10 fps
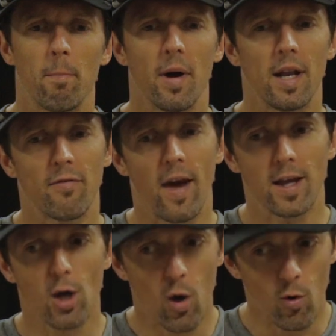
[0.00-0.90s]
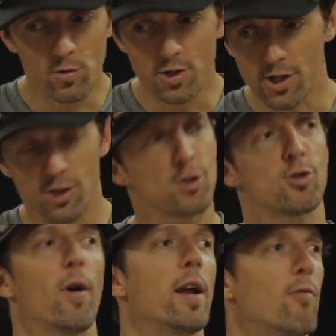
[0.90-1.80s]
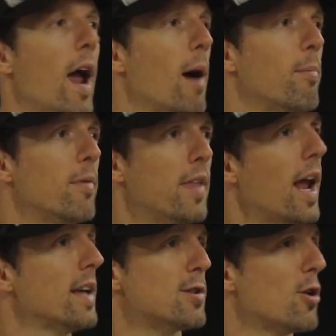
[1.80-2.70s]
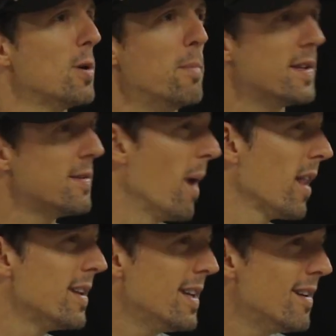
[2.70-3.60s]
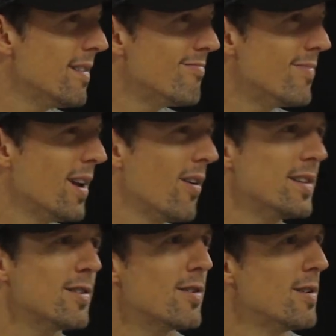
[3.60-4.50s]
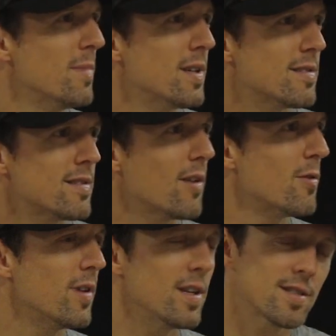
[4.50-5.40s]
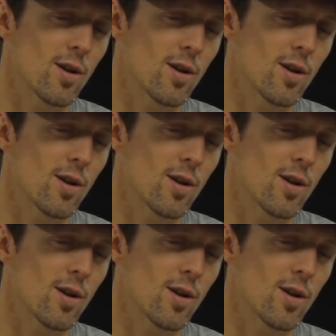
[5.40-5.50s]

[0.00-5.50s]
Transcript: But if I go just straight rap, then I start to miss melody. You know, I start to miss other things.